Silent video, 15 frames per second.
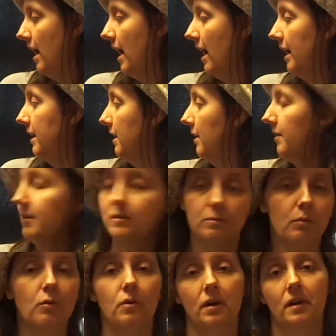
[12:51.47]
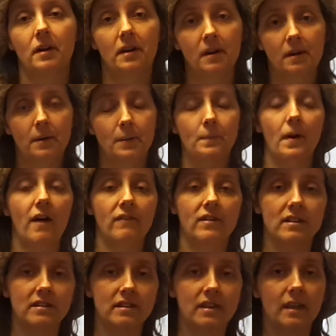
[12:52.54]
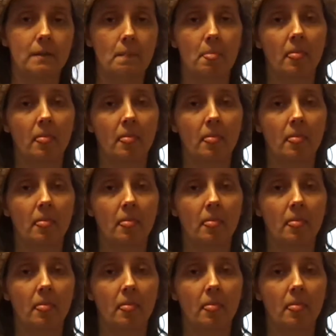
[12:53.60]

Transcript: I know there's more, obviously.